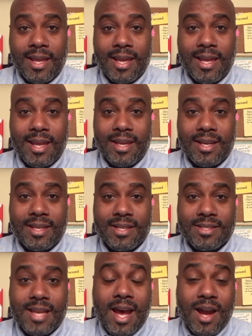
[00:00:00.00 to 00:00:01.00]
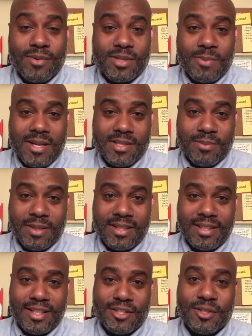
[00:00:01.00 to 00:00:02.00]
And it is our
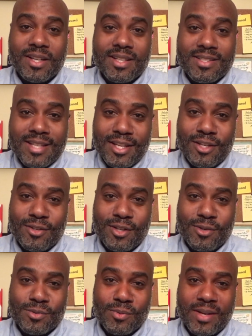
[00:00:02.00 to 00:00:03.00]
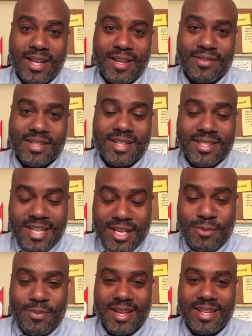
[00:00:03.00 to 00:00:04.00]
responsibility to continue those waves,
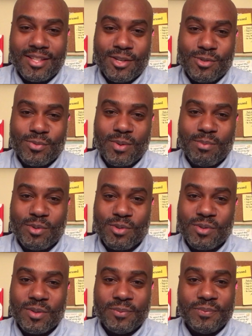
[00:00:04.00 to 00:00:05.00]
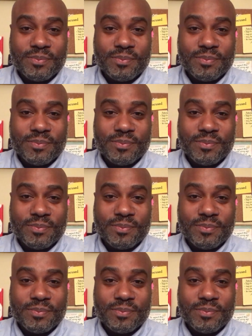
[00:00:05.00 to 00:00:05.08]
continue making those ripples